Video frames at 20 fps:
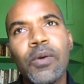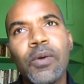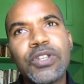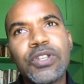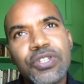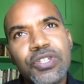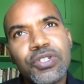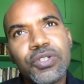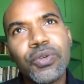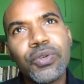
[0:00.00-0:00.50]

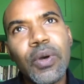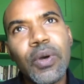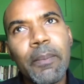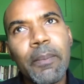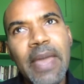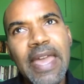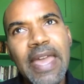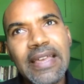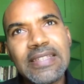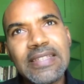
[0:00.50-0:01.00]
which is to
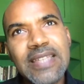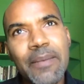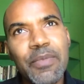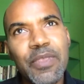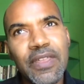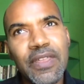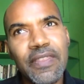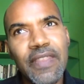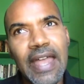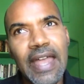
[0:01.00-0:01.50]
make
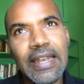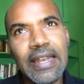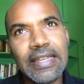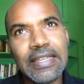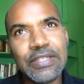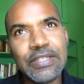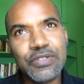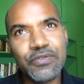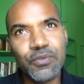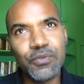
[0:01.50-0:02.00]
something that
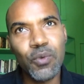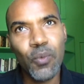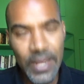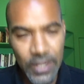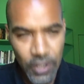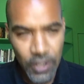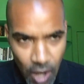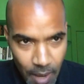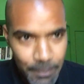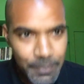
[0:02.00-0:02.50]
is
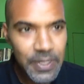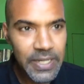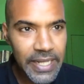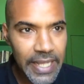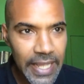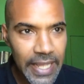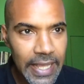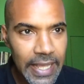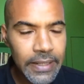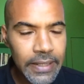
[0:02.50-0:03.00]
quite
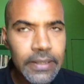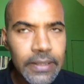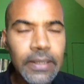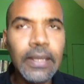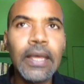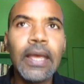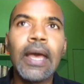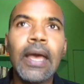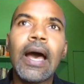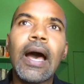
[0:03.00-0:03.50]
complicated